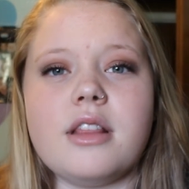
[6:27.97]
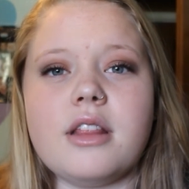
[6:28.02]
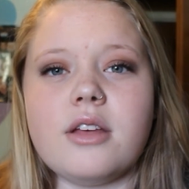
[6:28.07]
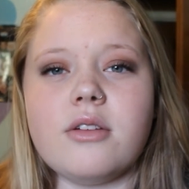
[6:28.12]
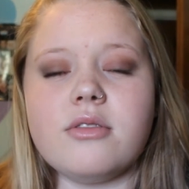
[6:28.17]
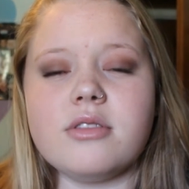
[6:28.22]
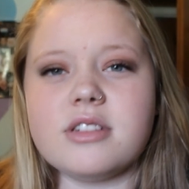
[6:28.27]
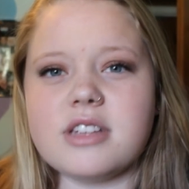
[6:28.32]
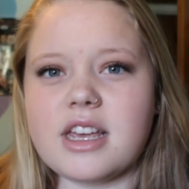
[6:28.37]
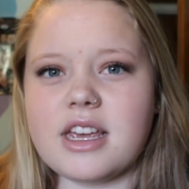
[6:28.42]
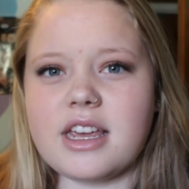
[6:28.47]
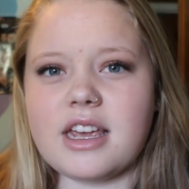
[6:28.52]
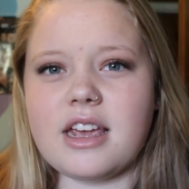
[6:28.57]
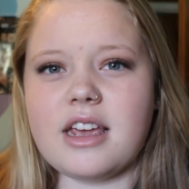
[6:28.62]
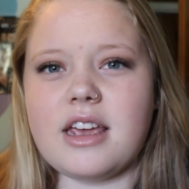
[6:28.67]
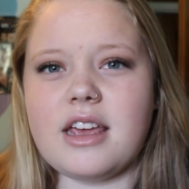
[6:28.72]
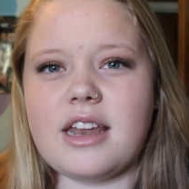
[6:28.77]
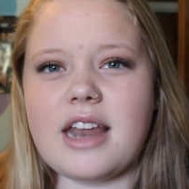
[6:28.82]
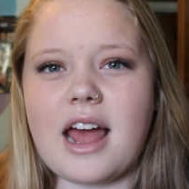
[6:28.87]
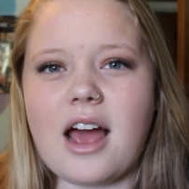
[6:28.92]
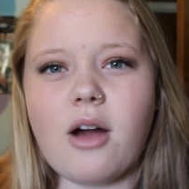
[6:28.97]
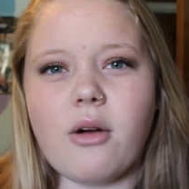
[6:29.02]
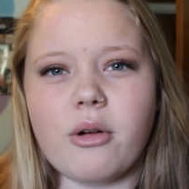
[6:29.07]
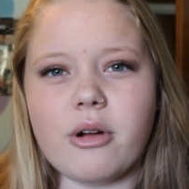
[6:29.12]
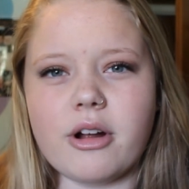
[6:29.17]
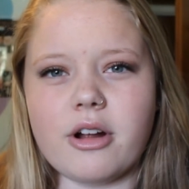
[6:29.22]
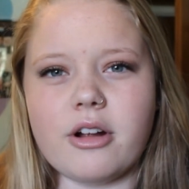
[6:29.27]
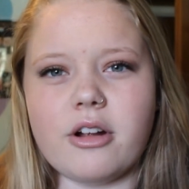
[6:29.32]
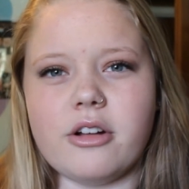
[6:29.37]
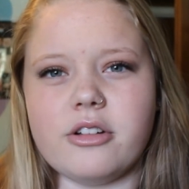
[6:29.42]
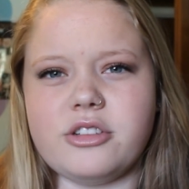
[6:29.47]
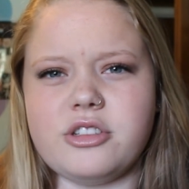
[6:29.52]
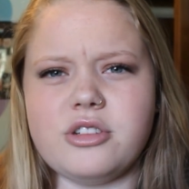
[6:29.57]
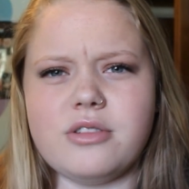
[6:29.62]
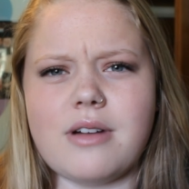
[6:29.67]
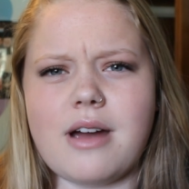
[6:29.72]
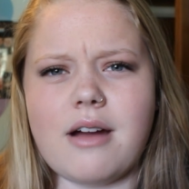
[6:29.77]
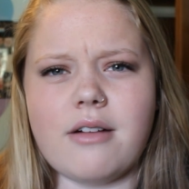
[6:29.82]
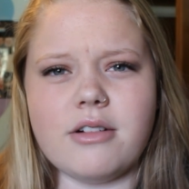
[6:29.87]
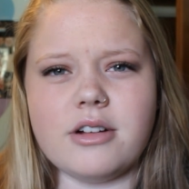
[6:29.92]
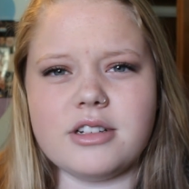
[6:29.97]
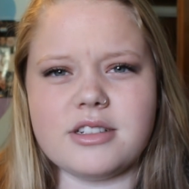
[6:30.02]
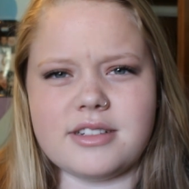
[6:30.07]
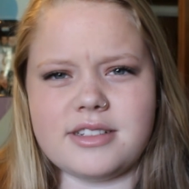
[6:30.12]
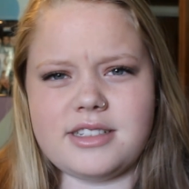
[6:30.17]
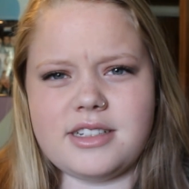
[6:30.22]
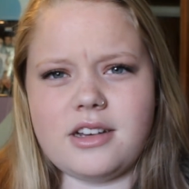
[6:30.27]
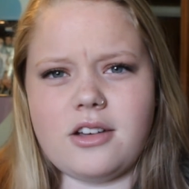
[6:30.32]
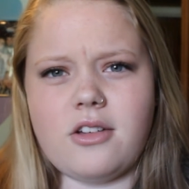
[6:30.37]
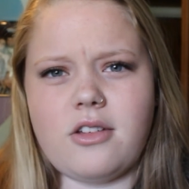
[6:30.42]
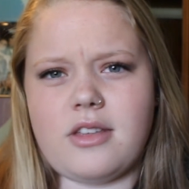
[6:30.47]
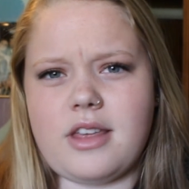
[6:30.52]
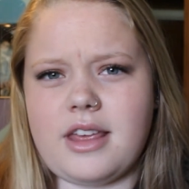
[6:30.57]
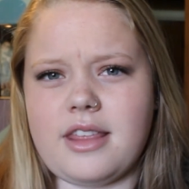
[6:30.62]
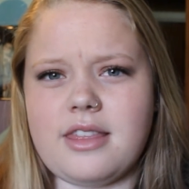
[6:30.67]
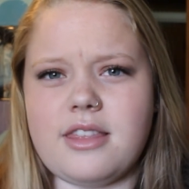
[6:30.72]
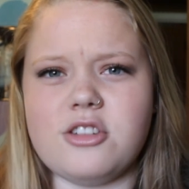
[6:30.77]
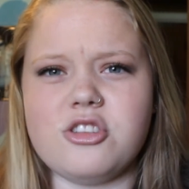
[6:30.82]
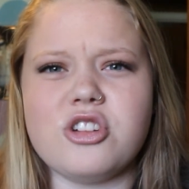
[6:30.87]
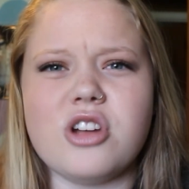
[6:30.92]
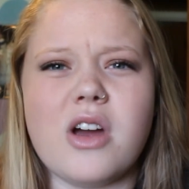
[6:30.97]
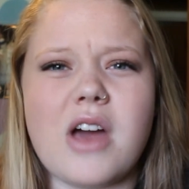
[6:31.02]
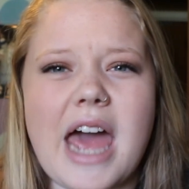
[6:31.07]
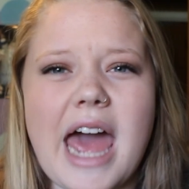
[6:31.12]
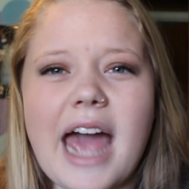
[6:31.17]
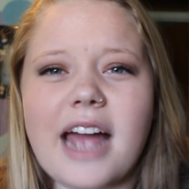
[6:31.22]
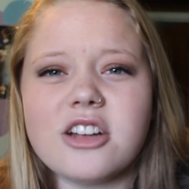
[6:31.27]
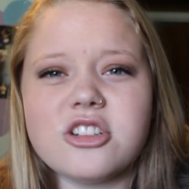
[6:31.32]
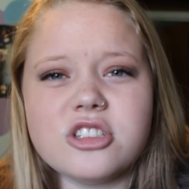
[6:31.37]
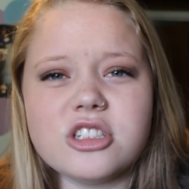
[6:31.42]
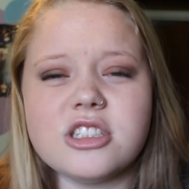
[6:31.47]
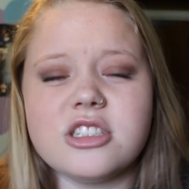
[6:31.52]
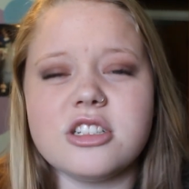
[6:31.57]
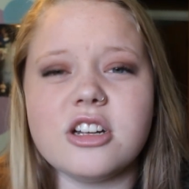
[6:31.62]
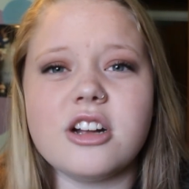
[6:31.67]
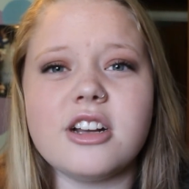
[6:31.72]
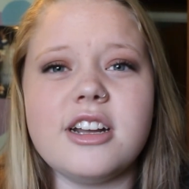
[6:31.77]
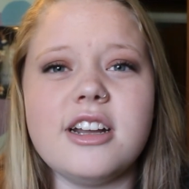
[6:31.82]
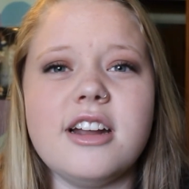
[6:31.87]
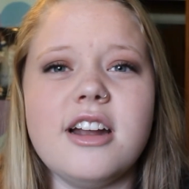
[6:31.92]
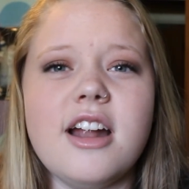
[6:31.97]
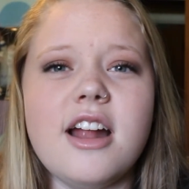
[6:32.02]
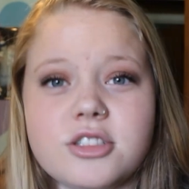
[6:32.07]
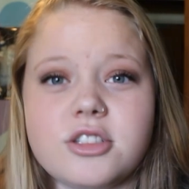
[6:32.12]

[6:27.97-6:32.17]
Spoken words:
It was like an hour or 2 hours until like the show actually started.